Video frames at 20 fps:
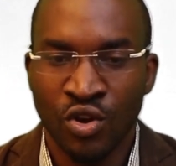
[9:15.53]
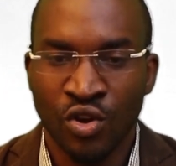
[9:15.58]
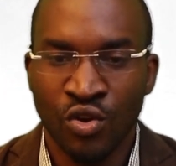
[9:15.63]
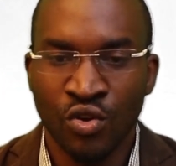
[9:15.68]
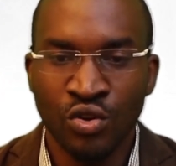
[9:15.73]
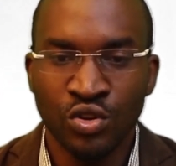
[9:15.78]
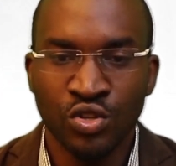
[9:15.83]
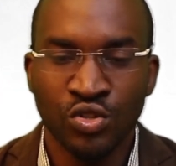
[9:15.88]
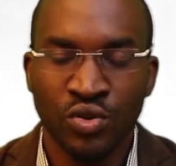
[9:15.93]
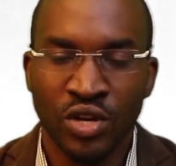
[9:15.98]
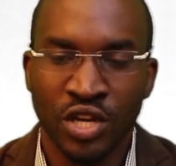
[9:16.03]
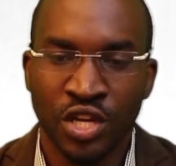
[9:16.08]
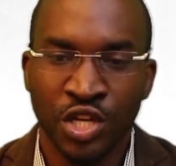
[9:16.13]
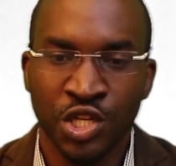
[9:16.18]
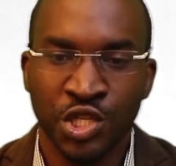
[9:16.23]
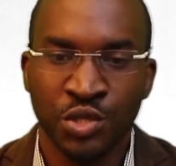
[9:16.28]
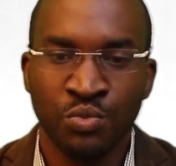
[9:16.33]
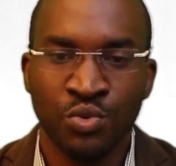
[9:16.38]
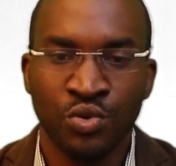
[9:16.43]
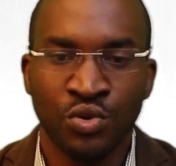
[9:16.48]
Go to your
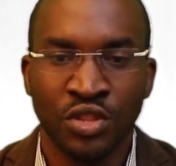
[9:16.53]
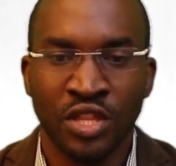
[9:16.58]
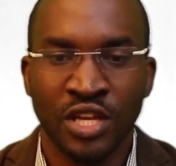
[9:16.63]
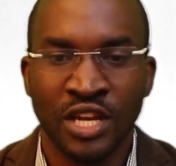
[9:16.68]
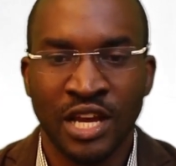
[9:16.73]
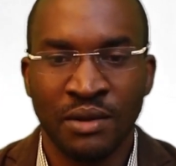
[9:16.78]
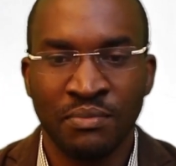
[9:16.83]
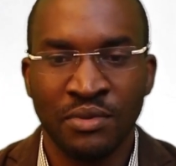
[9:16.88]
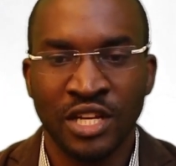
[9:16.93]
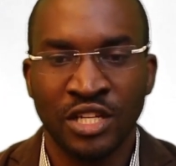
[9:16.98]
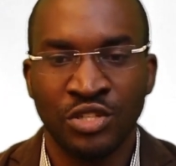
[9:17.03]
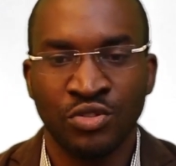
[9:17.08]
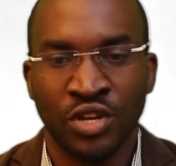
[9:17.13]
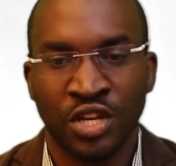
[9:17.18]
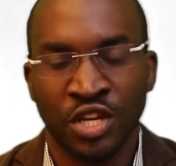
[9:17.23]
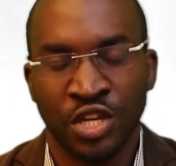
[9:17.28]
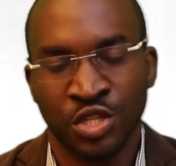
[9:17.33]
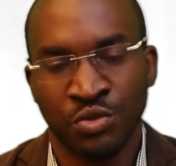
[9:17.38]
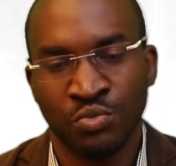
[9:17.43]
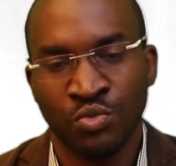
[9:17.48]
cash book, then update your
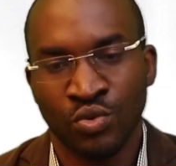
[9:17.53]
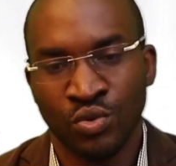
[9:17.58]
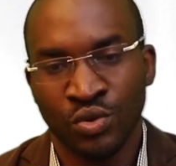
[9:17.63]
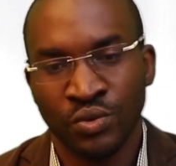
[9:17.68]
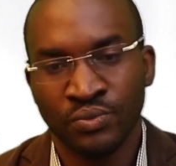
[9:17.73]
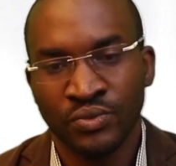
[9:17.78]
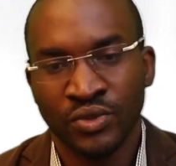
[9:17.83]
cash book.